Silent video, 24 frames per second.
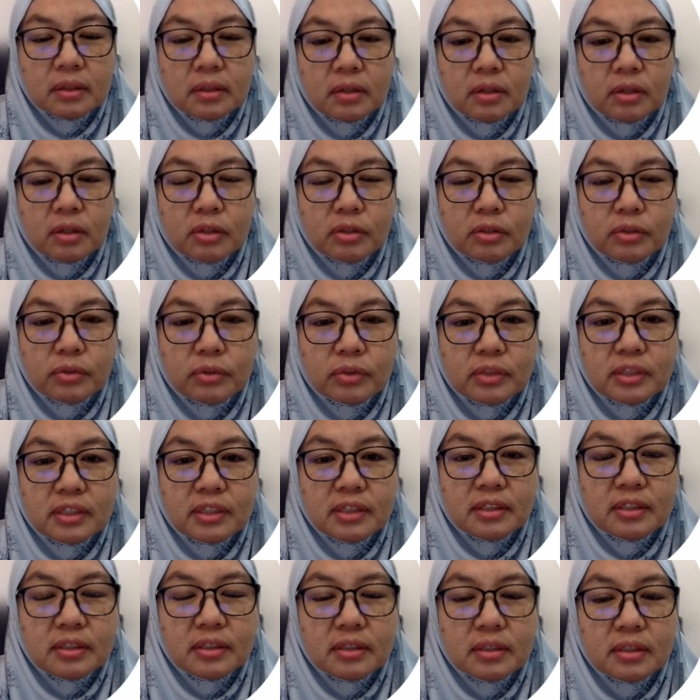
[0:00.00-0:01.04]
all
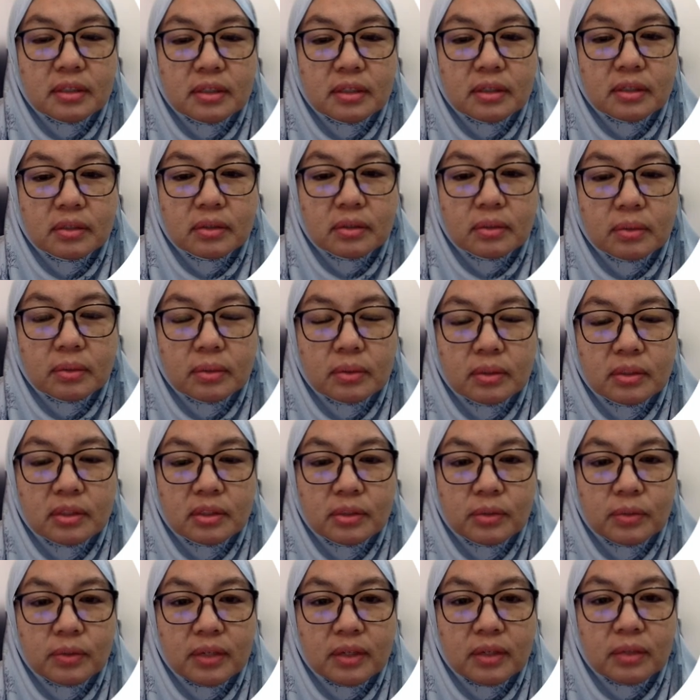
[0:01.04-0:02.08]
students. So
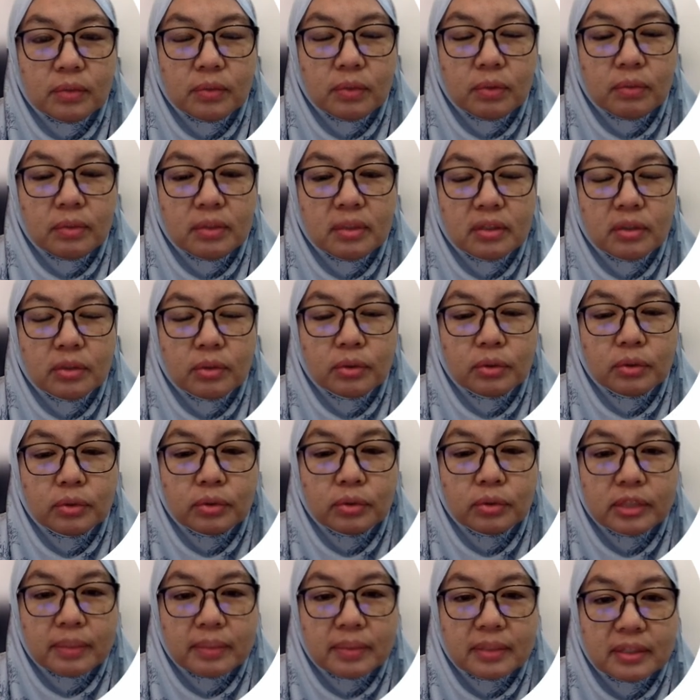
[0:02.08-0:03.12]
this week we will go to
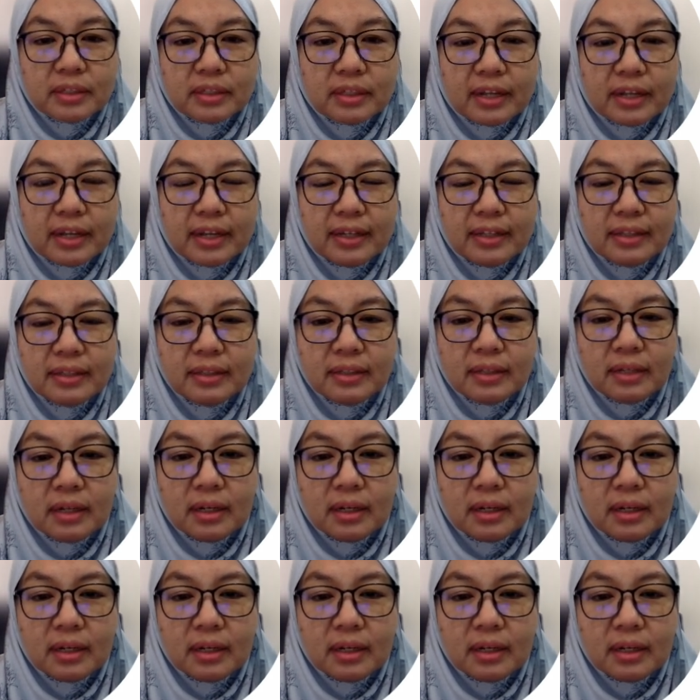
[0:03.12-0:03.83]
chapter 10,